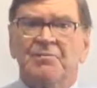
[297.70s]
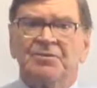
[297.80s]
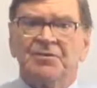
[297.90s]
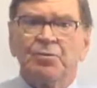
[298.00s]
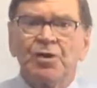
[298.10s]

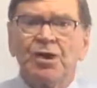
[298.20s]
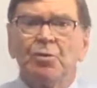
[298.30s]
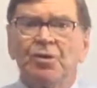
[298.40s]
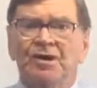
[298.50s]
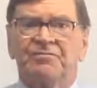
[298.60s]
But the
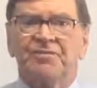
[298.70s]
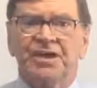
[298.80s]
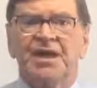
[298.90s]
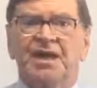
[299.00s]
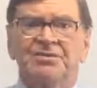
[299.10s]
real work for
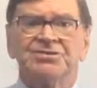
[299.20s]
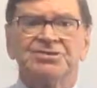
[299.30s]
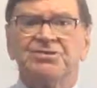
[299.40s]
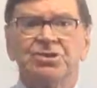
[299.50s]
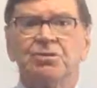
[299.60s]
accountants
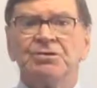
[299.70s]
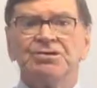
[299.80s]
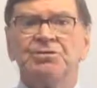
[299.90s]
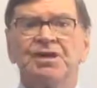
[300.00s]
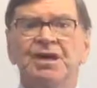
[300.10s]
to do
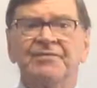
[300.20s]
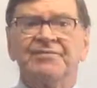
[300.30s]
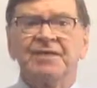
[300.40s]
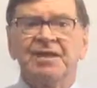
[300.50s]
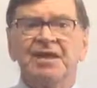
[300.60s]
is looking
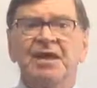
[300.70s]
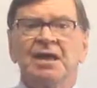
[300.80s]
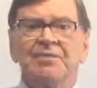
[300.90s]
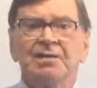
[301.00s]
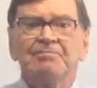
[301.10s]
at the
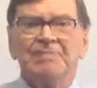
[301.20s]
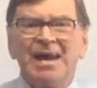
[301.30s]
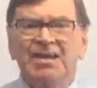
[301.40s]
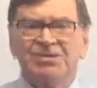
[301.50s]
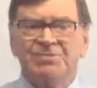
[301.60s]

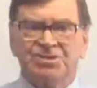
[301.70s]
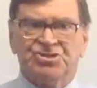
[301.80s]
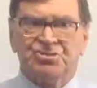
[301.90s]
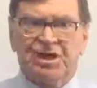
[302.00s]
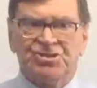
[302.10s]
management
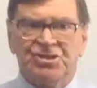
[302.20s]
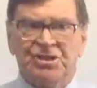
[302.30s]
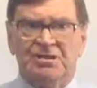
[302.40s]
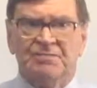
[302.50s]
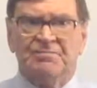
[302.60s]

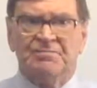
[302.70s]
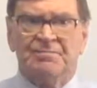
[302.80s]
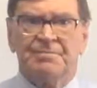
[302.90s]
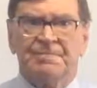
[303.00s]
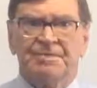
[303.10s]
structure,
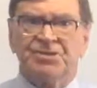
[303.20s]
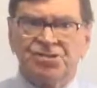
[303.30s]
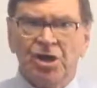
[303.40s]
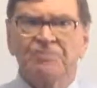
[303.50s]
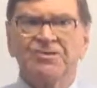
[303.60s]
the
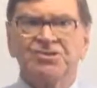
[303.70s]
job